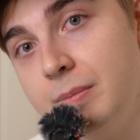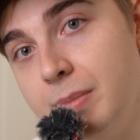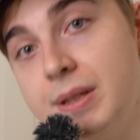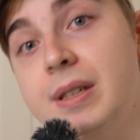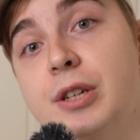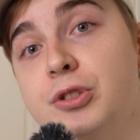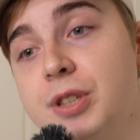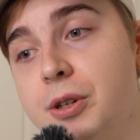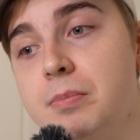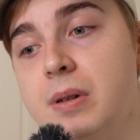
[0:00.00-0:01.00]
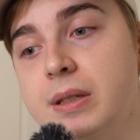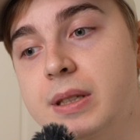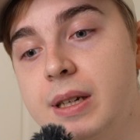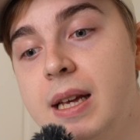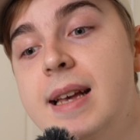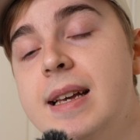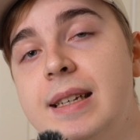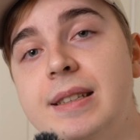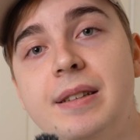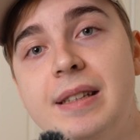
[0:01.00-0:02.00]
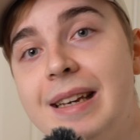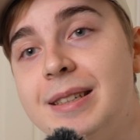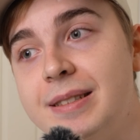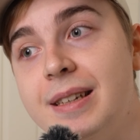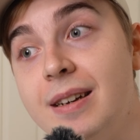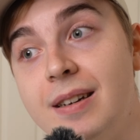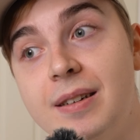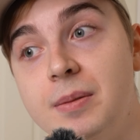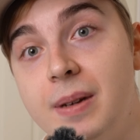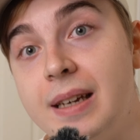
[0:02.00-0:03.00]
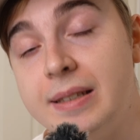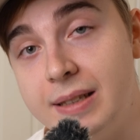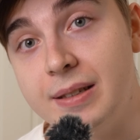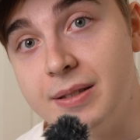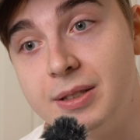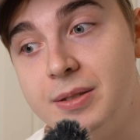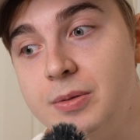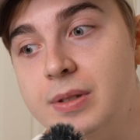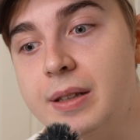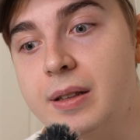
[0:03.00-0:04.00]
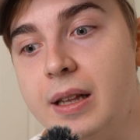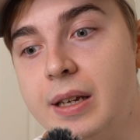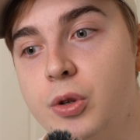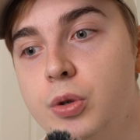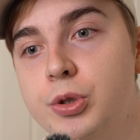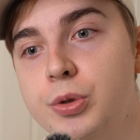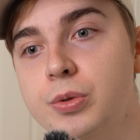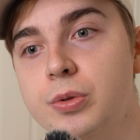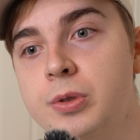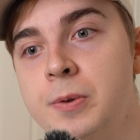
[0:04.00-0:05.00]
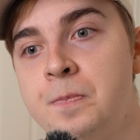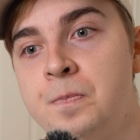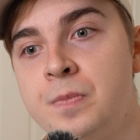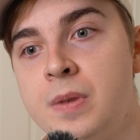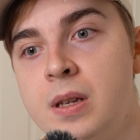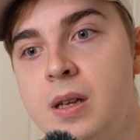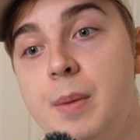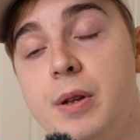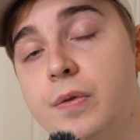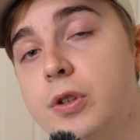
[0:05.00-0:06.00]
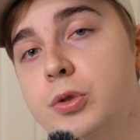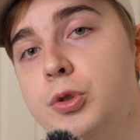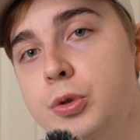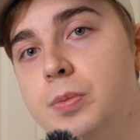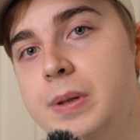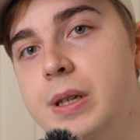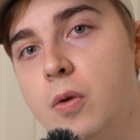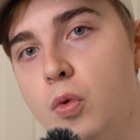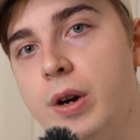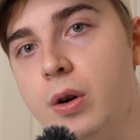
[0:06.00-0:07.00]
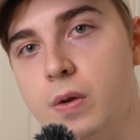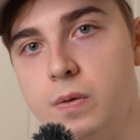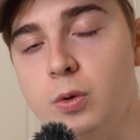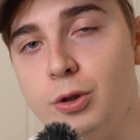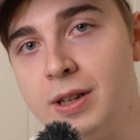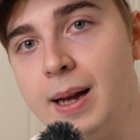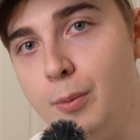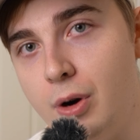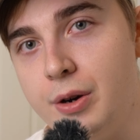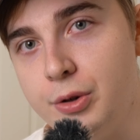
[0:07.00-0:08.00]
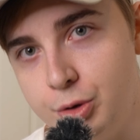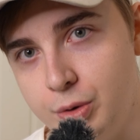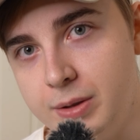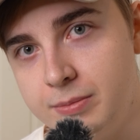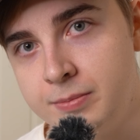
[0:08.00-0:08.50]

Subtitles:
But here's the second part then, is that yes, there are extents that like you shouldn't, first you should be aware of what camera are you shooting.